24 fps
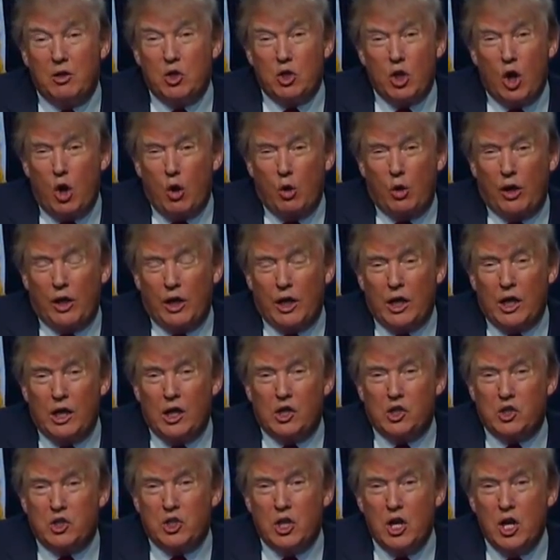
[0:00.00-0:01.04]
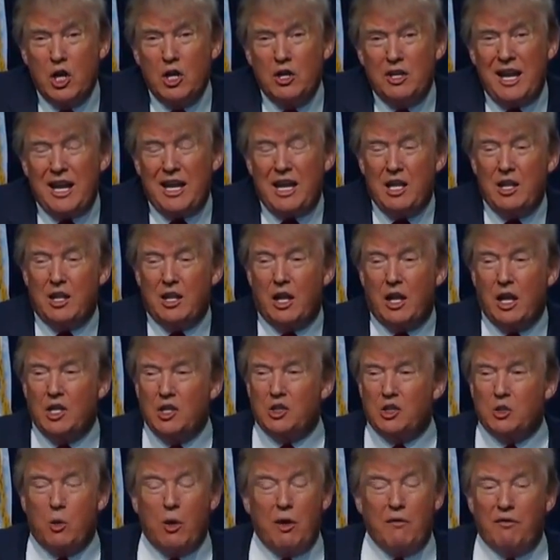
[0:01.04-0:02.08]
totally, is taking the
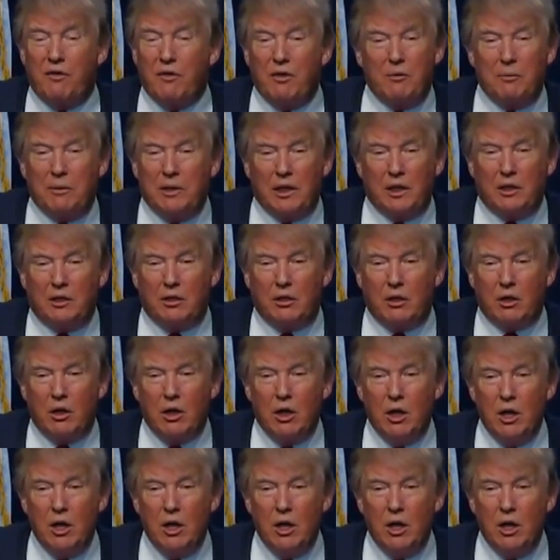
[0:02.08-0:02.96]
guns away from the military.